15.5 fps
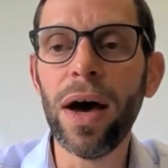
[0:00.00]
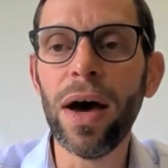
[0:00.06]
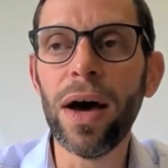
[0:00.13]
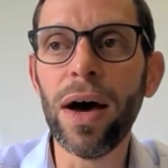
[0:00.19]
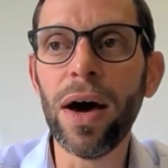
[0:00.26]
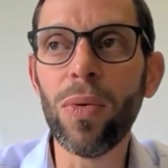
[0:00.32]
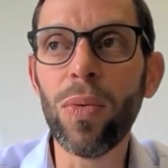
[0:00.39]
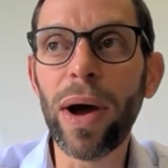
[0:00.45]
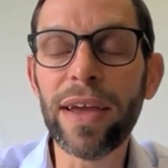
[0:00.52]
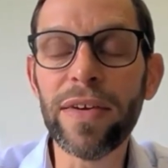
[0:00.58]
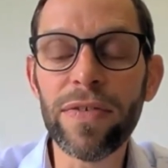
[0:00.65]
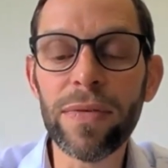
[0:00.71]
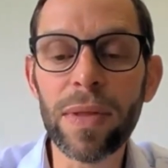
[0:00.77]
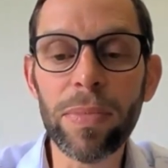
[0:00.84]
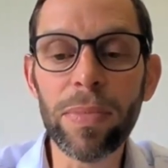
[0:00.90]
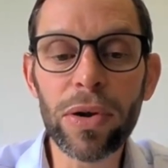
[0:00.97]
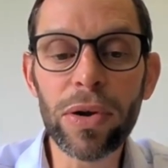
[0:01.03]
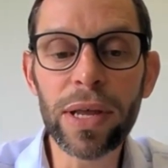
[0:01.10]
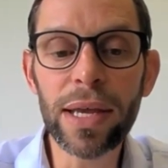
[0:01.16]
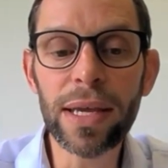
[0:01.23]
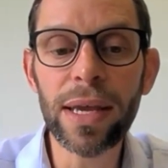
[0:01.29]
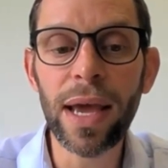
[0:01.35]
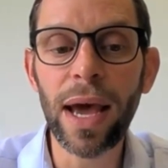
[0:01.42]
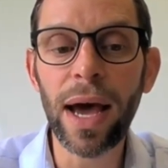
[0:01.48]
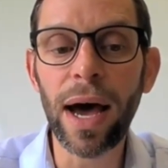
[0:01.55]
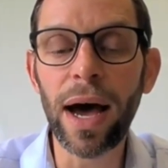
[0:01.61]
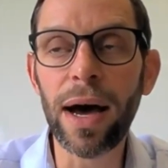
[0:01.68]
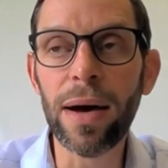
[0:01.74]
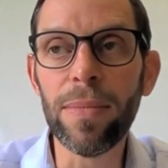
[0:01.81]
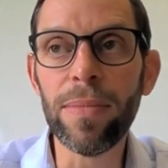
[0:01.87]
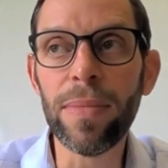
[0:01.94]
away from the body,
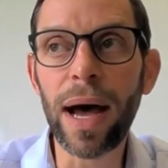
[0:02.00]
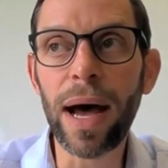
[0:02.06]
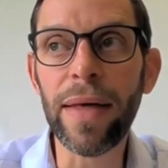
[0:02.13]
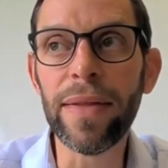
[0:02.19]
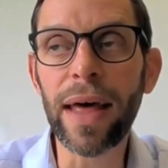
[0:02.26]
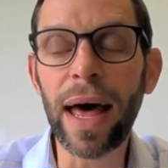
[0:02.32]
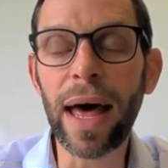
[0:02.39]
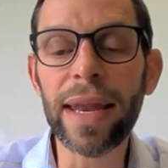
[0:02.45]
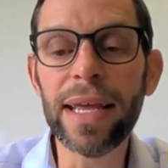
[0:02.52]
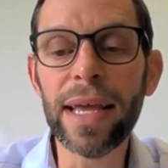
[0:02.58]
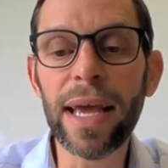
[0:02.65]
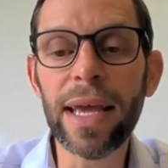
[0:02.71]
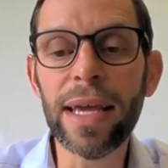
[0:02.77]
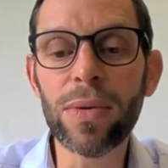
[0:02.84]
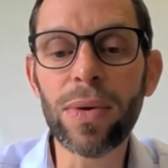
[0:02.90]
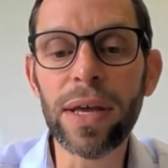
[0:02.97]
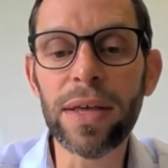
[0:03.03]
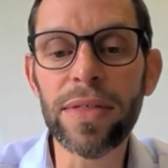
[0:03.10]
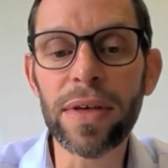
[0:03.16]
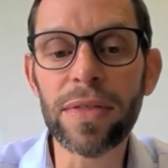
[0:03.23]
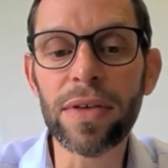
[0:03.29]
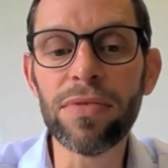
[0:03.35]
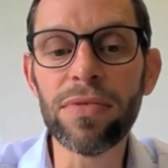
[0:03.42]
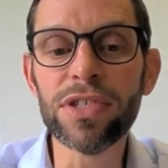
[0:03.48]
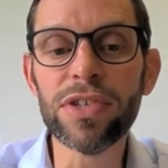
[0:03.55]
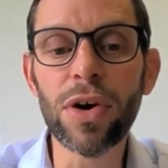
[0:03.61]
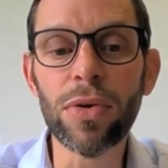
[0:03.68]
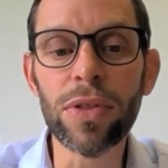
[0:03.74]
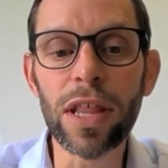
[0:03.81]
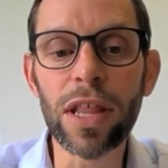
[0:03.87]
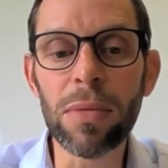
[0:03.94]
and equally the
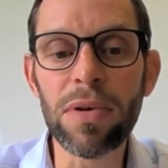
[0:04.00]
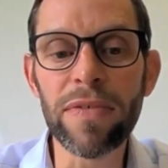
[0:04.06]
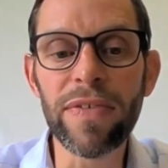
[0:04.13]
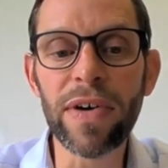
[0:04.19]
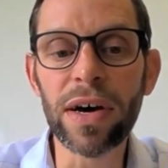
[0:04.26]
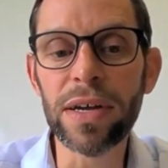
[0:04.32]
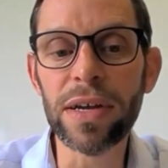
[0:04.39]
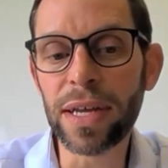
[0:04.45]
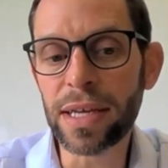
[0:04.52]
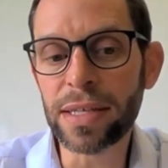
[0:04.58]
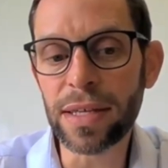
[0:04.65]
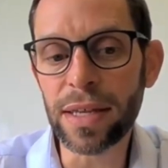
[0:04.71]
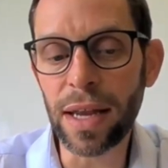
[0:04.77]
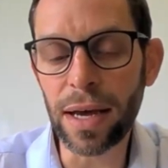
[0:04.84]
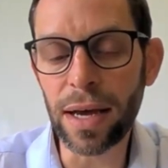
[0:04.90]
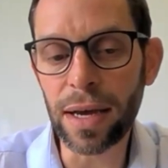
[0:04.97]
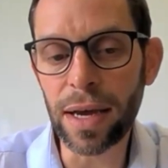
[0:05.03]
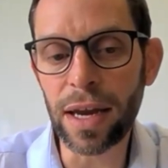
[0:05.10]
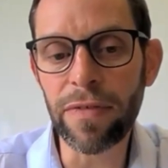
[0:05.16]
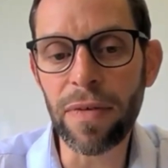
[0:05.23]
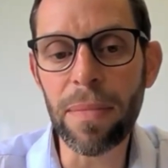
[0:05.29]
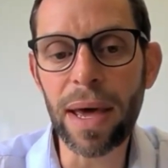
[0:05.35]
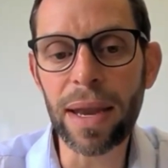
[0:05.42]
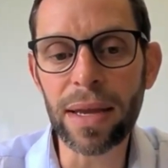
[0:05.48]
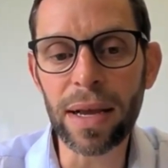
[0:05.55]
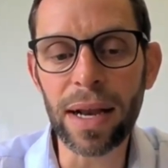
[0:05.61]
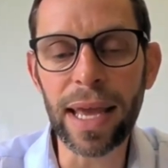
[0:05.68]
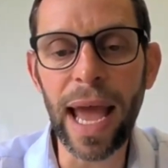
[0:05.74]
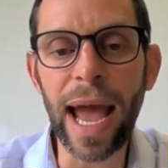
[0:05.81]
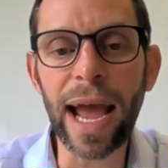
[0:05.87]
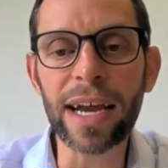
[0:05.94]
result that they're providing isn't a kind of a
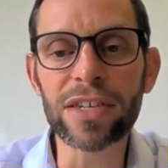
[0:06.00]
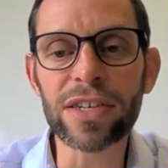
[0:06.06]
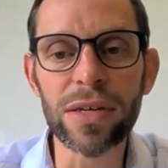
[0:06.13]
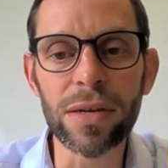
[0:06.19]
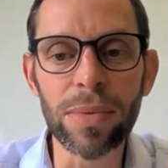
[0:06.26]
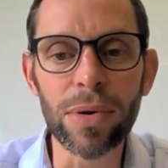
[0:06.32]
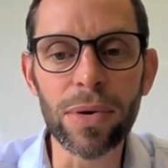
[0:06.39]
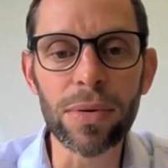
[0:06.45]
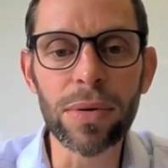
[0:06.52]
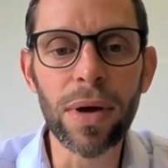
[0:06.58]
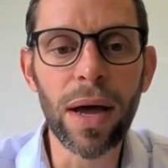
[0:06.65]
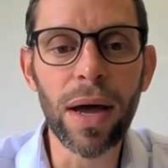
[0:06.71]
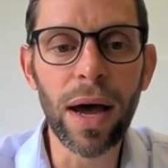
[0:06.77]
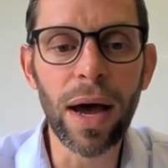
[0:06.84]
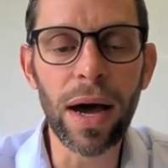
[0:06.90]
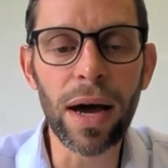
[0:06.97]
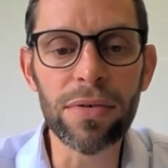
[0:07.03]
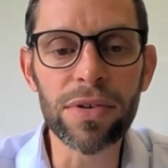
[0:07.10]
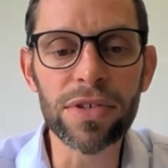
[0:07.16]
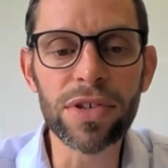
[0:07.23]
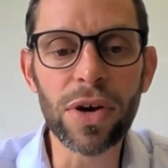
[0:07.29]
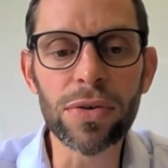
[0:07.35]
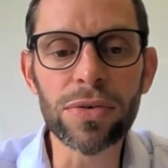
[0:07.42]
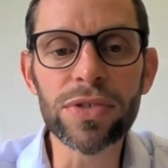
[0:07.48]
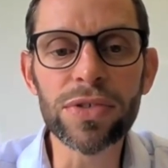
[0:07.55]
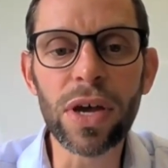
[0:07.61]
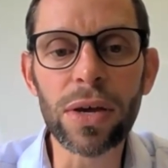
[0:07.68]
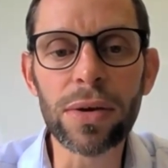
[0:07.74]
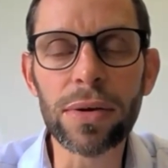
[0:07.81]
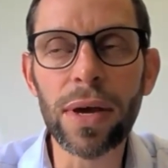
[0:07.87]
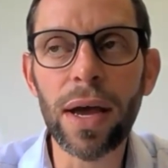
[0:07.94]
medically actionable result.
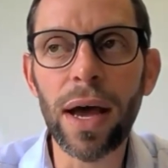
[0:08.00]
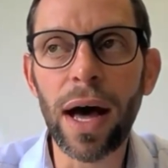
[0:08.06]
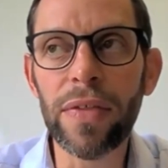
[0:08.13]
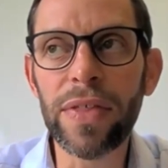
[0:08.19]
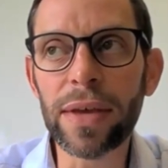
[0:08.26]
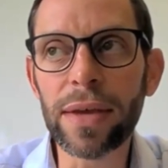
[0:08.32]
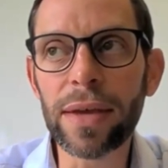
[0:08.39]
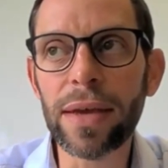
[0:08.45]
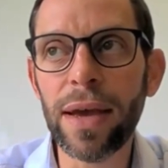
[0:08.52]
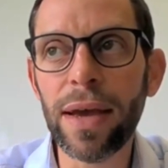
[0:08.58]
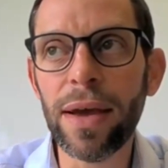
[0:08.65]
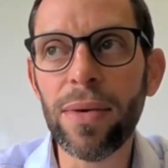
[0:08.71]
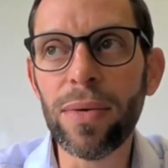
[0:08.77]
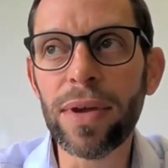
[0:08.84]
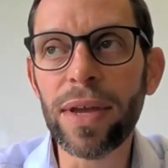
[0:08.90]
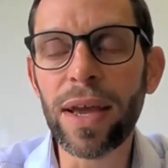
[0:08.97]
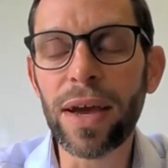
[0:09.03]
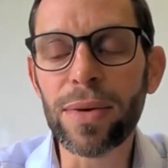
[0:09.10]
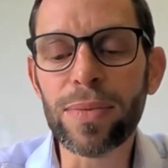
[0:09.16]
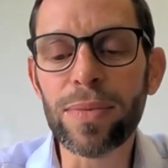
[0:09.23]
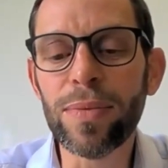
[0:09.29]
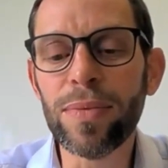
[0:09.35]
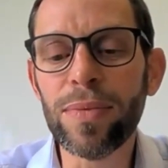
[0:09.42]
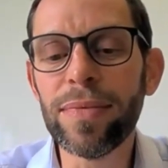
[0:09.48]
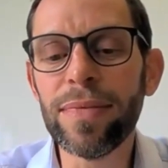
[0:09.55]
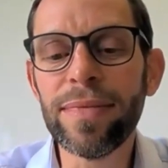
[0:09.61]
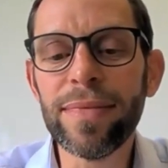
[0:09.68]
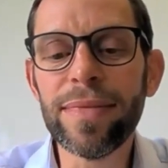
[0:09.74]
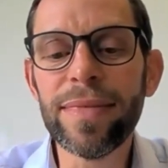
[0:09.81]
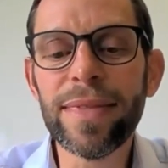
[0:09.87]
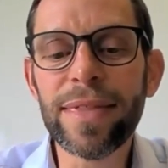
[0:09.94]
So I think
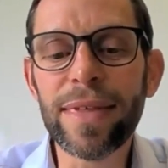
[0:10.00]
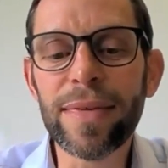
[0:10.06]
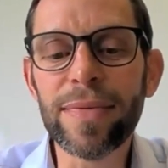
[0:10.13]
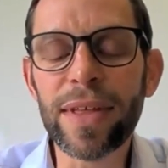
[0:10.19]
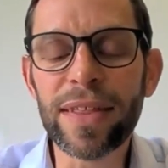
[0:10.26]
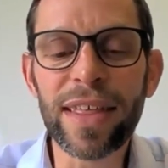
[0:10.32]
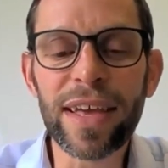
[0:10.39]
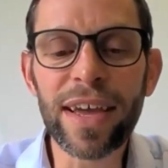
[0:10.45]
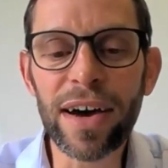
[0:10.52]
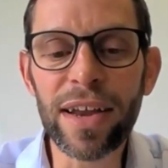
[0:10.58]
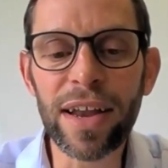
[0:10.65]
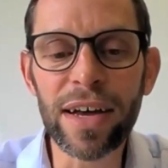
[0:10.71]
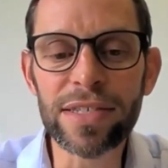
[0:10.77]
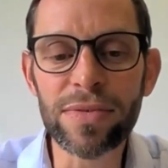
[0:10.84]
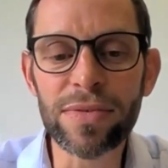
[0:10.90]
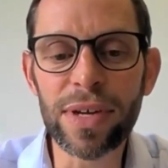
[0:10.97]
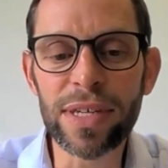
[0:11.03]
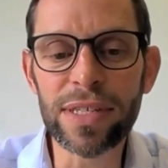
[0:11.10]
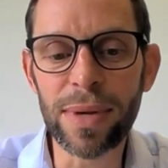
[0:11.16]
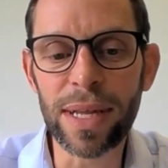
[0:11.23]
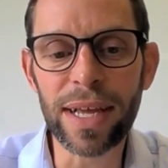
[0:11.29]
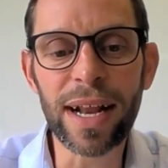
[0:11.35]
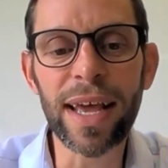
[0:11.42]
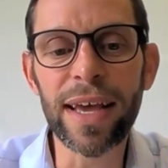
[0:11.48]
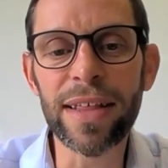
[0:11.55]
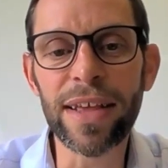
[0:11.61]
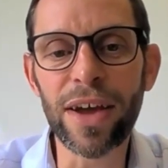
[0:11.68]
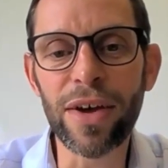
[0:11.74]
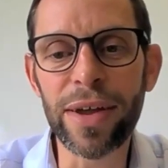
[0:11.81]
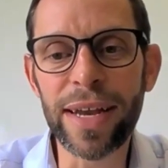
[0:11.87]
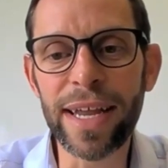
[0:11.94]
the guidelines are reasonably
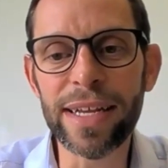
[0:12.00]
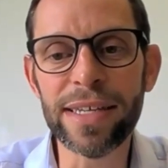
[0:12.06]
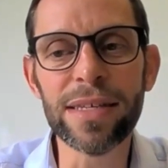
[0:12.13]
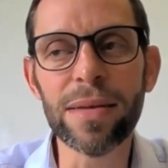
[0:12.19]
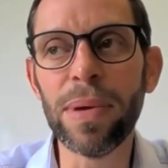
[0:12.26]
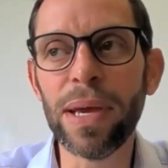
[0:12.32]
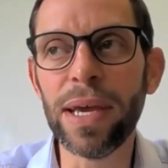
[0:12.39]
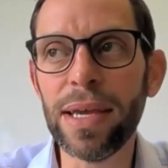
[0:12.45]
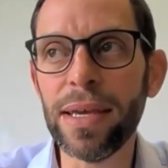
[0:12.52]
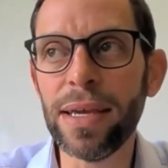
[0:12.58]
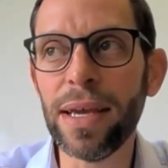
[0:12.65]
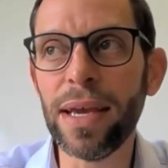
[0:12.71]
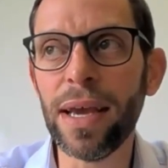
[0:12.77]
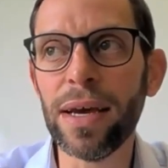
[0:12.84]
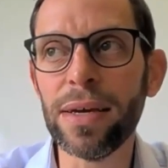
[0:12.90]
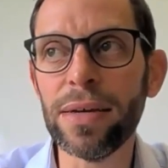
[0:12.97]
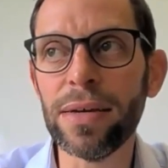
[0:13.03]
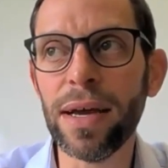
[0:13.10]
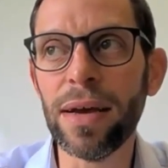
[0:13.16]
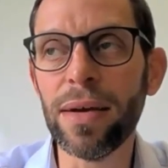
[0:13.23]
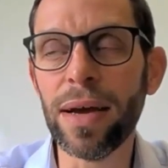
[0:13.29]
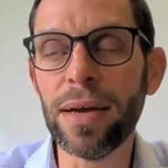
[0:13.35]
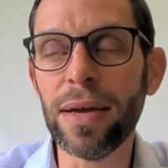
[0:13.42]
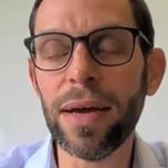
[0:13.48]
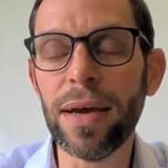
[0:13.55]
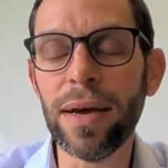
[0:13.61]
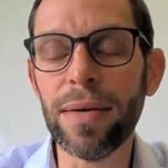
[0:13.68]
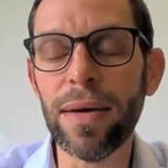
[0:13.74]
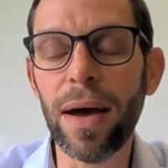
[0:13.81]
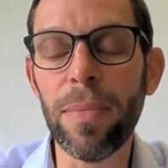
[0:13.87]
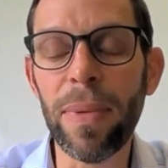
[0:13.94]
clear. It needs to be
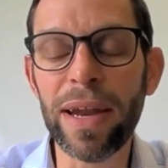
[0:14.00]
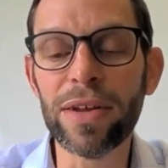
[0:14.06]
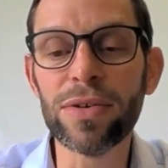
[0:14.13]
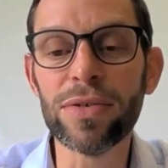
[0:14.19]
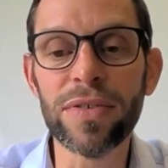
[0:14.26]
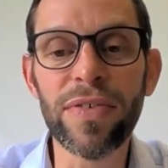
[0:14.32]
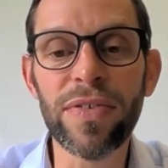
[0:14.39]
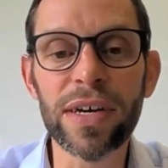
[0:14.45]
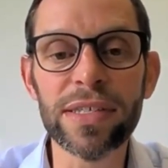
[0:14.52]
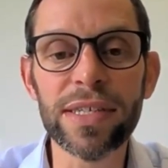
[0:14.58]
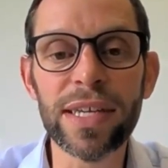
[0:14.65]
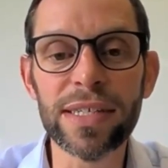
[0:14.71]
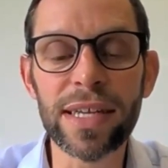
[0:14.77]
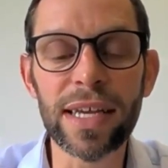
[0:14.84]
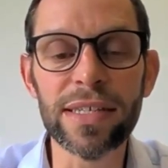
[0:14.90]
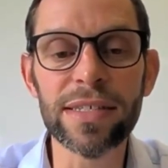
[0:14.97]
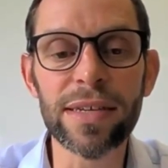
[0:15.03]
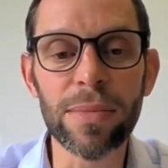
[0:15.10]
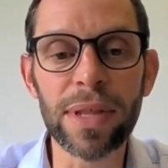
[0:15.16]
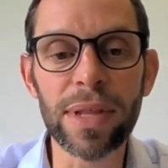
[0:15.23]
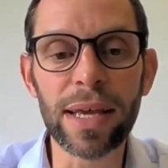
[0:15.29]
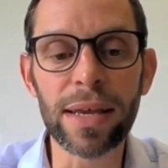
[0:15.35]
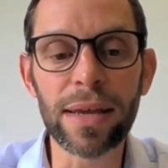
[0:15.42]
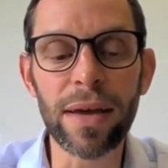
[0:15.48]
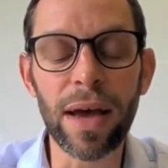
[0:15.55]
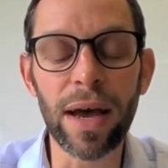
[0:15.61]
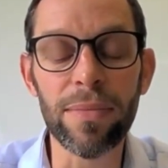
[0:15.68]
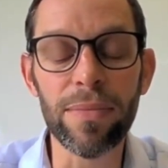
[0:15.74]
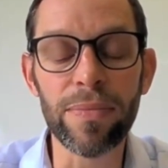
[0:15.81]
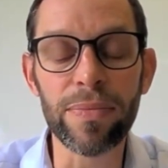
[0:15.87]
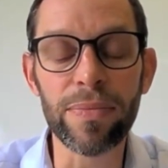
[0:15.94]
a medical device is something